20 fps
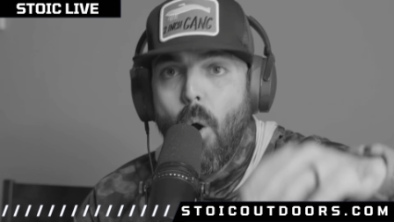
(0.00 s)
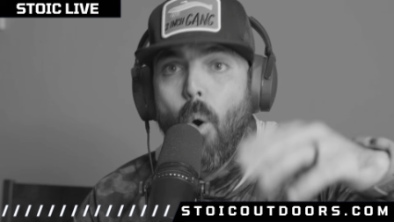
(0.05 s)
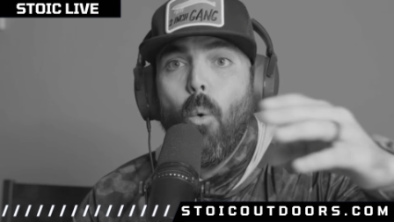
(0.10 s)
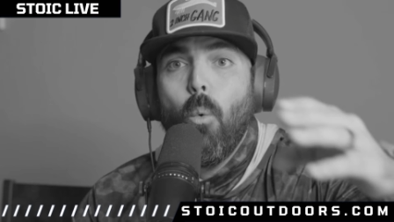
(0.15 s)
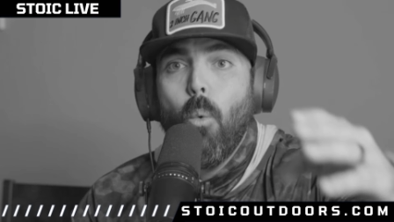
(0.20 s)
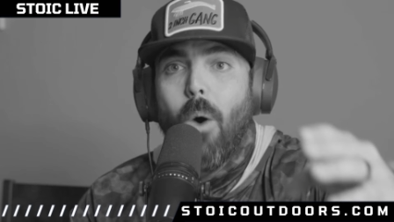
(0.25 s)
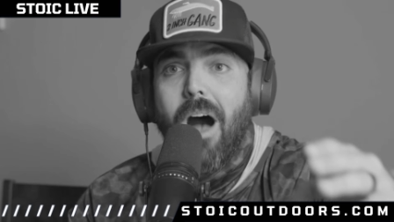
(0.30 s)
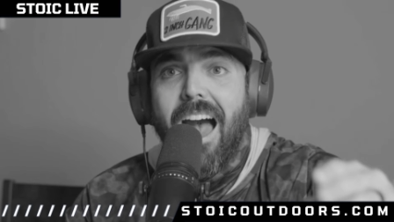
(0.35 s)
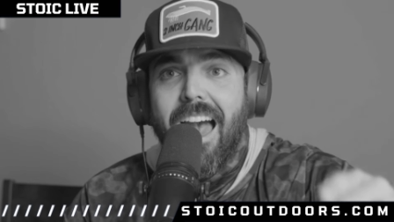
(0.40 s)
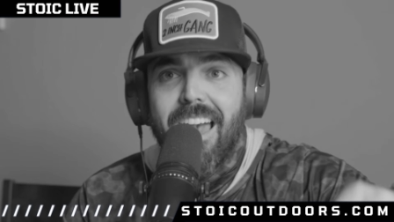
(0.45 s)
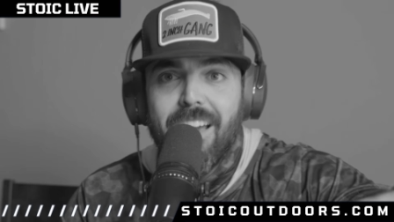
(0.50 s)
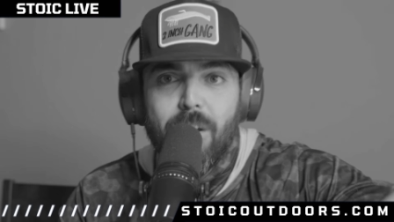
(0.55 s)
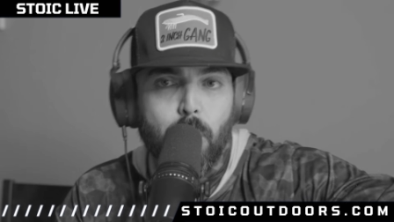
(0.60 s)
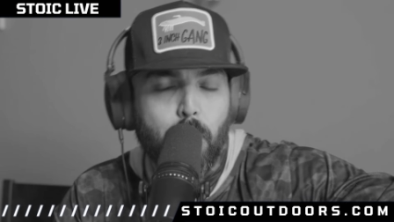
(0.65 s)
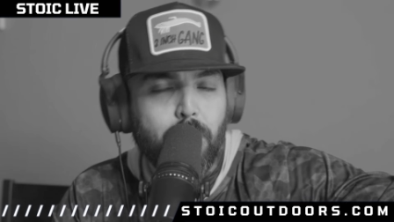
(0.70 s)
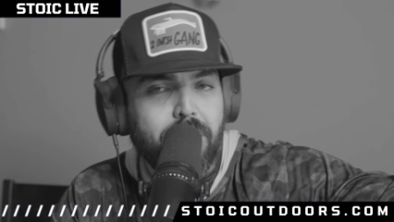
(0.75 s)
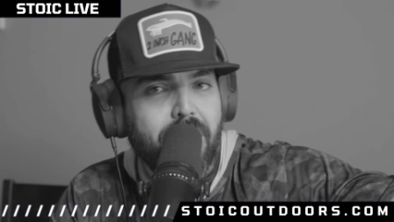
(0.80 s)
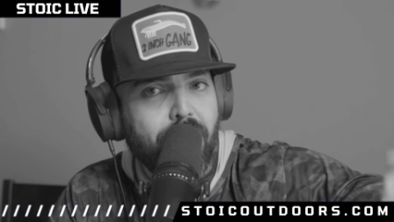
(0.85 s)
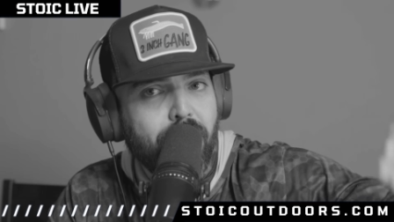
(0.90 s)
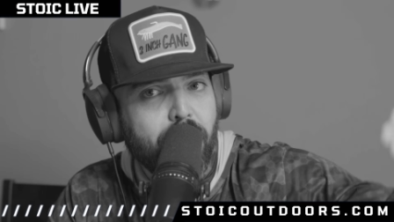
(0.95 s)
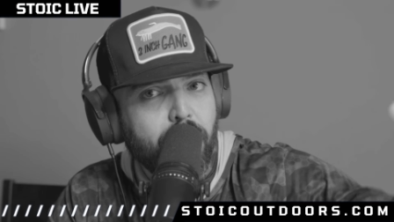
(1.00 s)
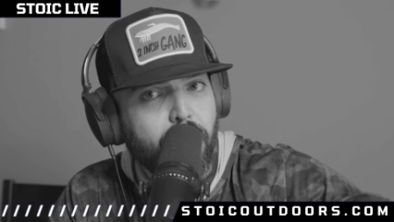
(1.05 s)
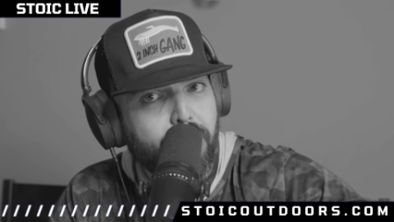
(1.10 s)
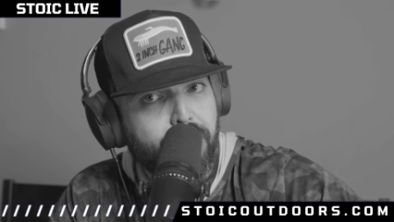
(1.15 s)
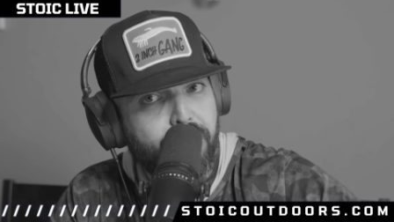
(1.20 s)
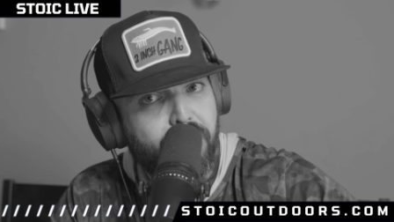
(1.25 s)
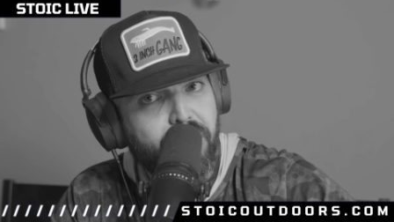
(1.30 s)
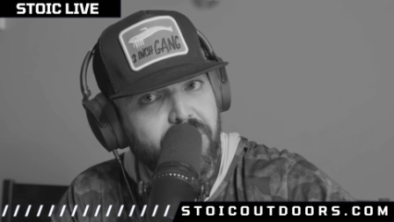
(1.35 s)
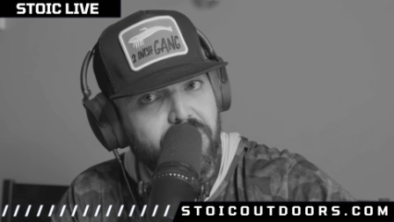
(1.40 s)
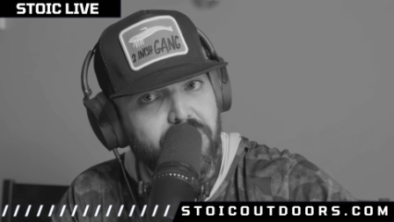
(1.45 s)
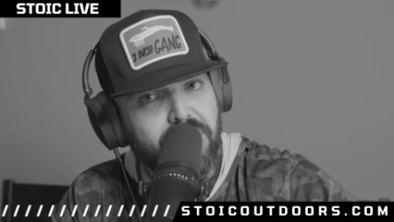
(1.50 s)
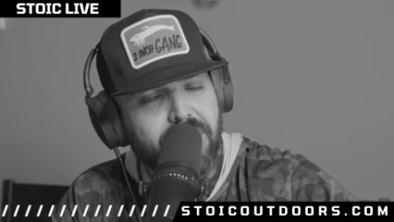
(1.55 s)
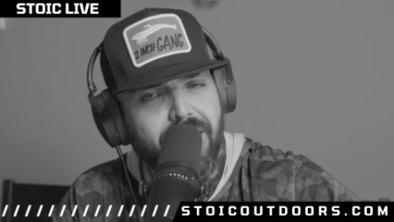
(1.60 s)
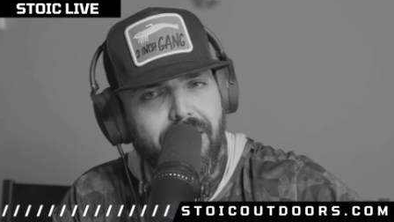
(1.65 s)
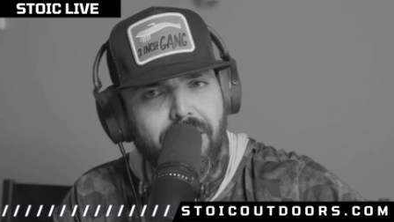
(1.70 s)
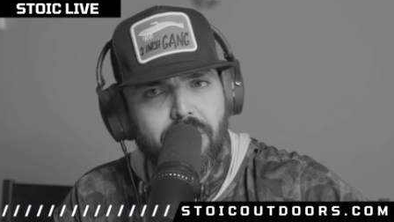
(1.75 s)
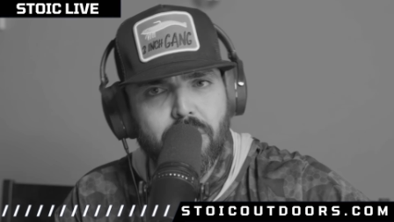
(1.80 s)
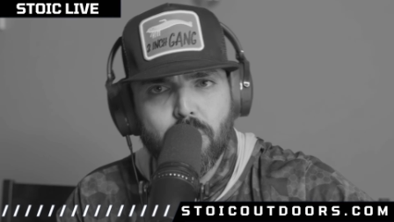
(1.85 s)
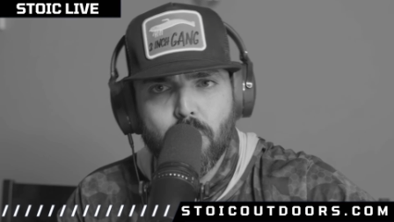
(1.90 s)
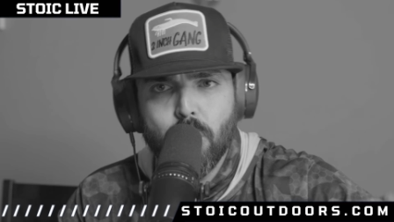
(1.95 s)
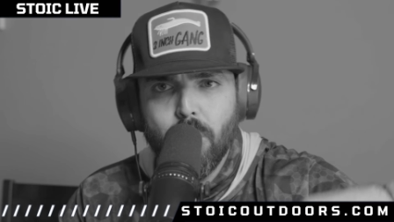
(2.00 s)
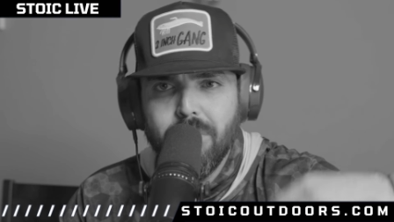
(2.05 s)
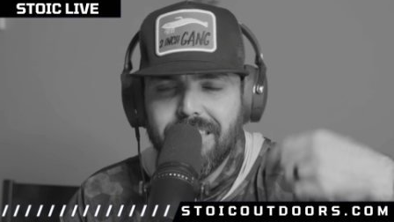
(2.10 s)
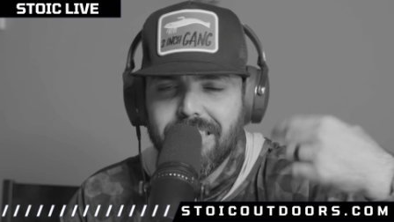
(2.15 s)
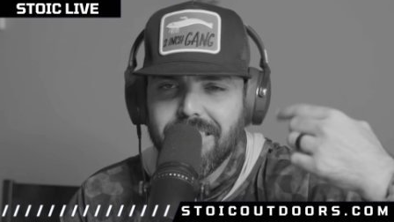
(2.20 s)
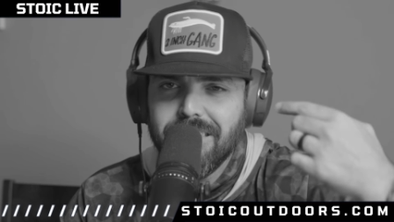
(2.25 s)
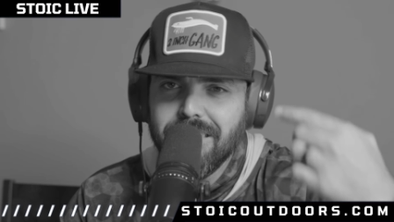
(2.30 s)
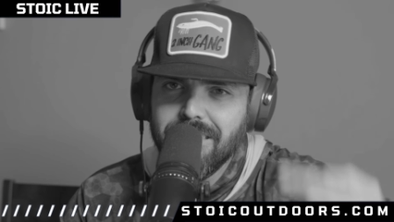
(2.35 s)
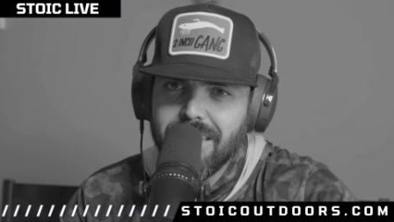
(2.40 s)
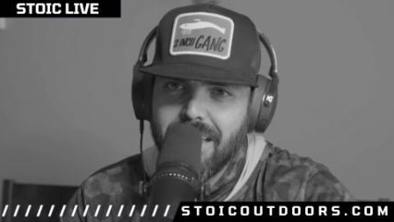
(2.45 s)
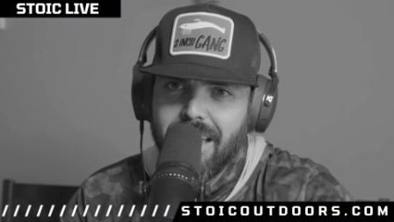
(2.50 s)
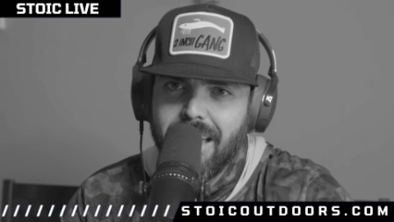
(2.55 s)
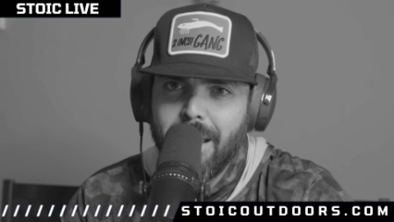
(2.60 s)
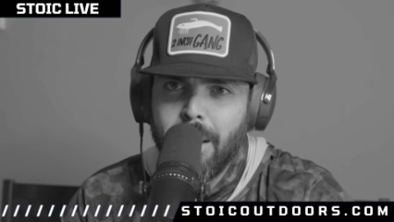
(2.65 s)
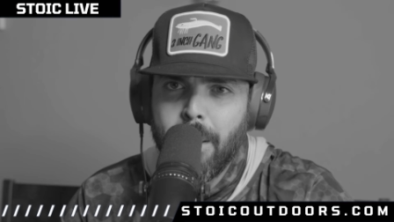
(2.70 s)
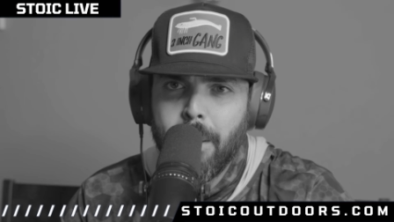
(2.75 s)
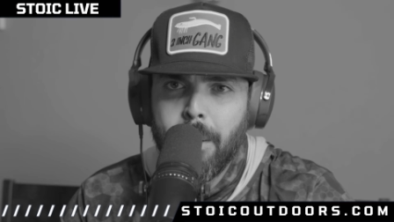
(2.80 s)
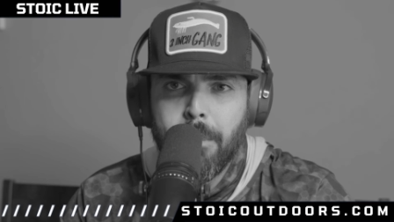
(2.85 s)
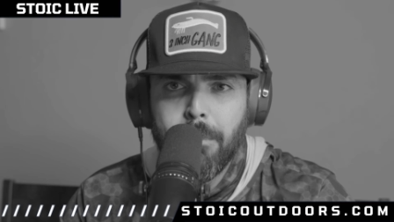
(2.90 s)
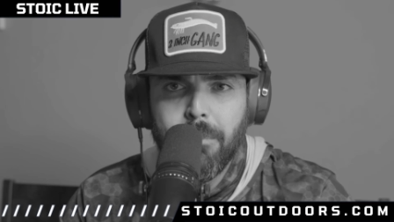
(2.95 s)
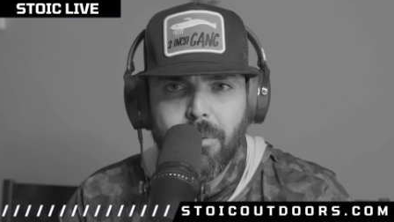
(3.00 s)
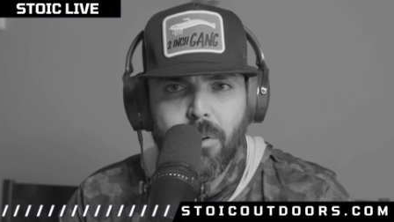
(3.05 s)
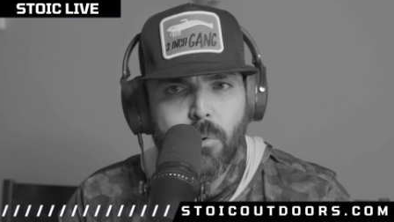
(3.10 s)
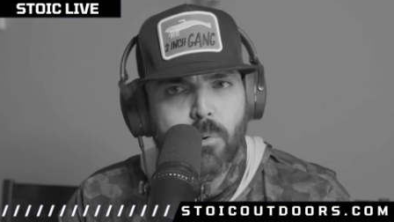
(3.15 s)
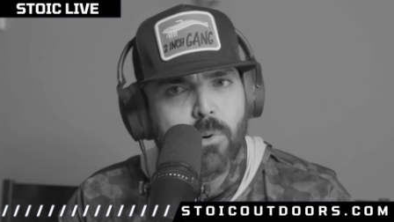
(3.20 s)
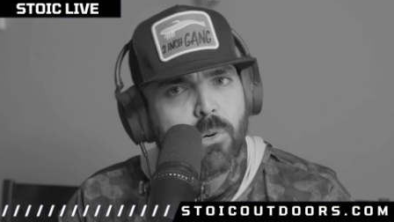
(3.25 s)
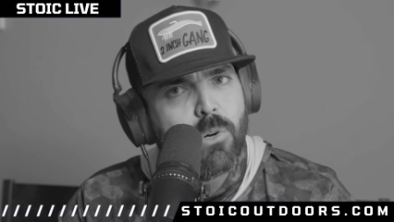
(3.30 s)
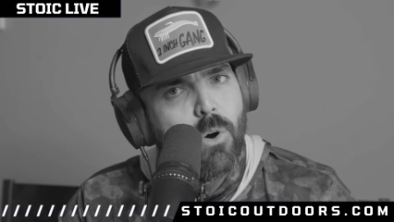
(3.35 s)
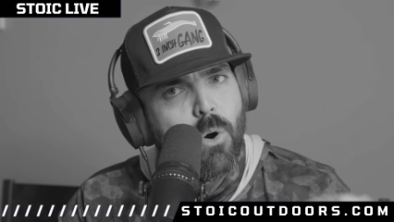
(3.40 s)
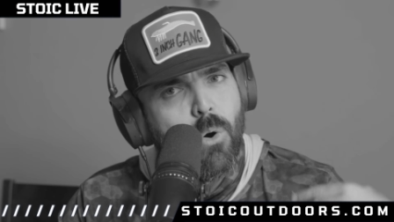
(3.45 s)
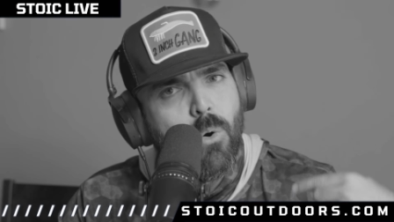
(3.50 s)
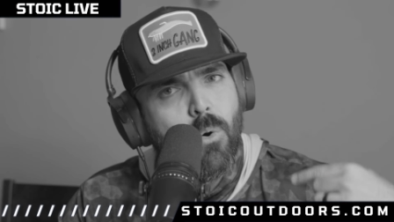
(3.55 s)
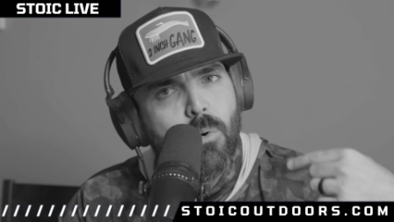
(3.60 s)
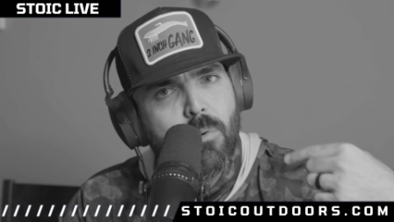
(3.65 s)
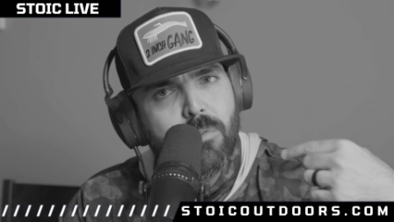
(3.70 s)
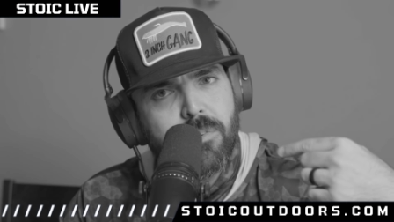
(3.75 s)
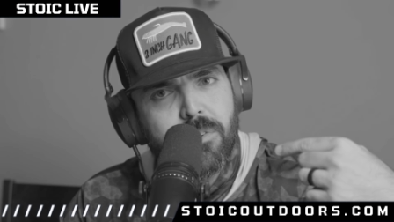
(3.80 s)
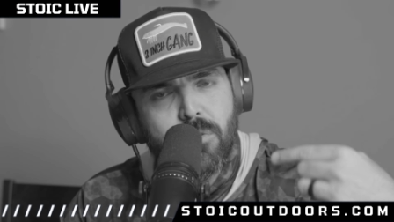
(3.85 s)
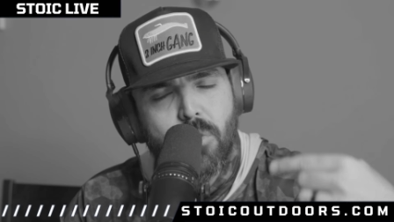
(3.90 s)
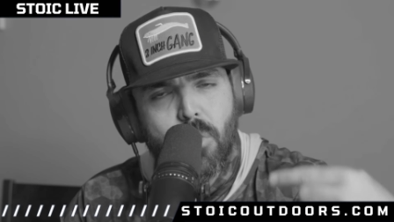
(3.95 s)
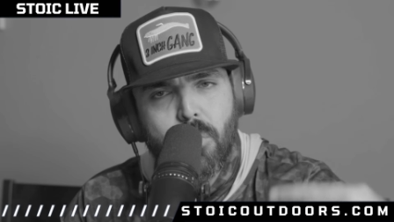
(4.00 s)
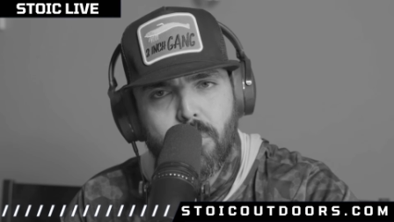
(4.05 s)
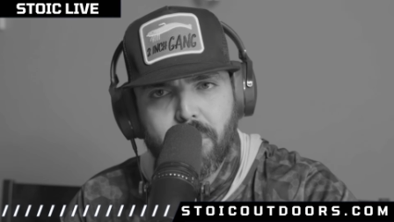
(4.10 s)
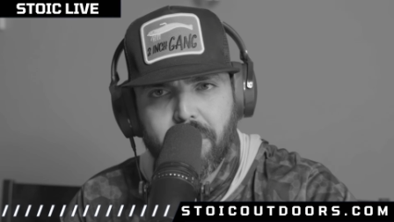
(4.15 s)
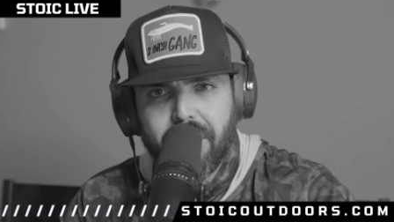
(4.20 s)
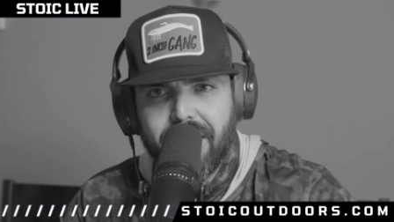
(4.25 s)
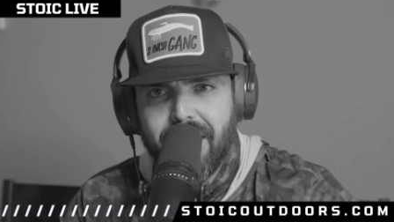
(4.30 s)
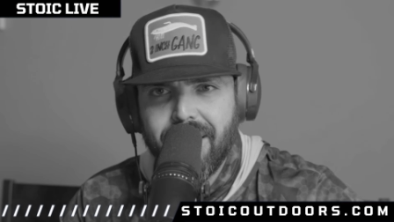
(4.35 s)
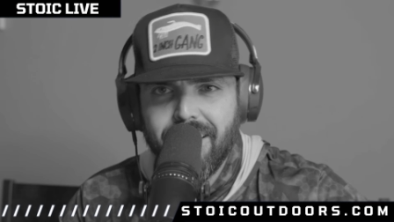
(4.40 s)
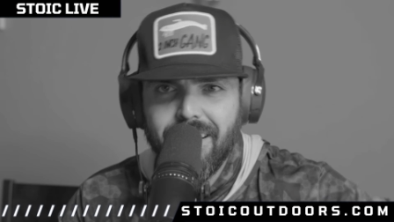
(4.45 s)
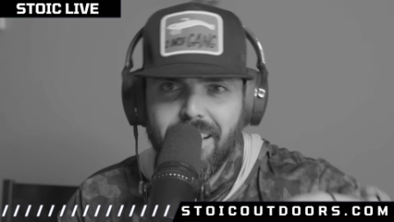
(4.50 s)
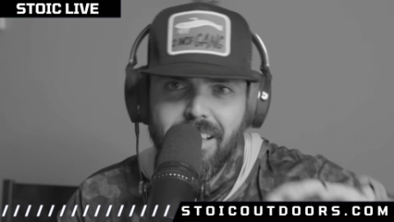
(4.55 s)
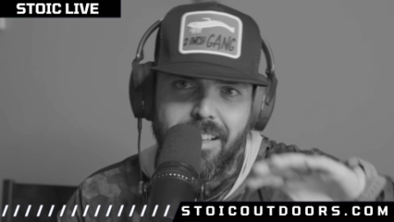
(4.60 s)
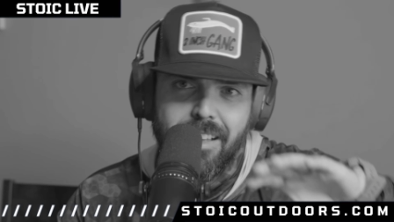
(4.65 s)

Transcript: Why? Whenever you're fishing and you're throwing the same lure over and over again,